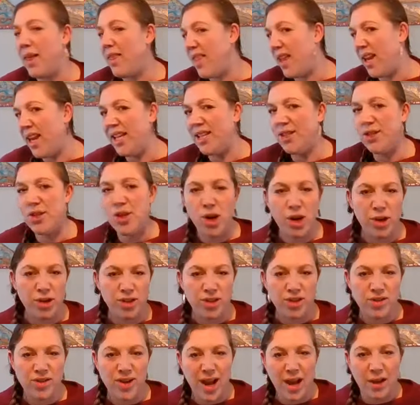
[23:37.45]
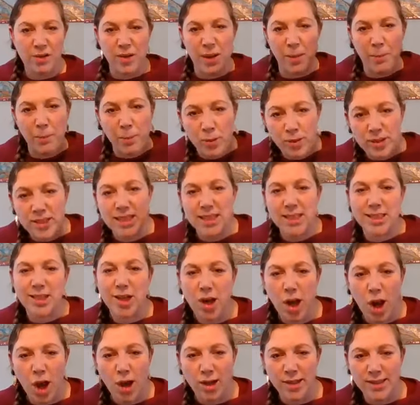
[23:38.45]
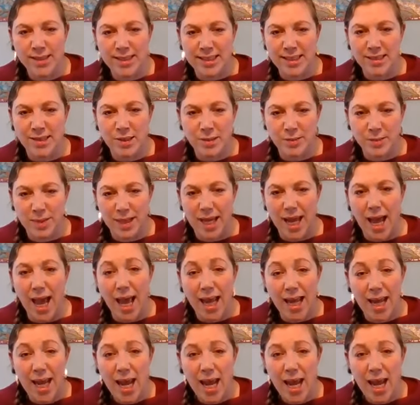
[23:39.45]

and then he turns around and puts his claws into me and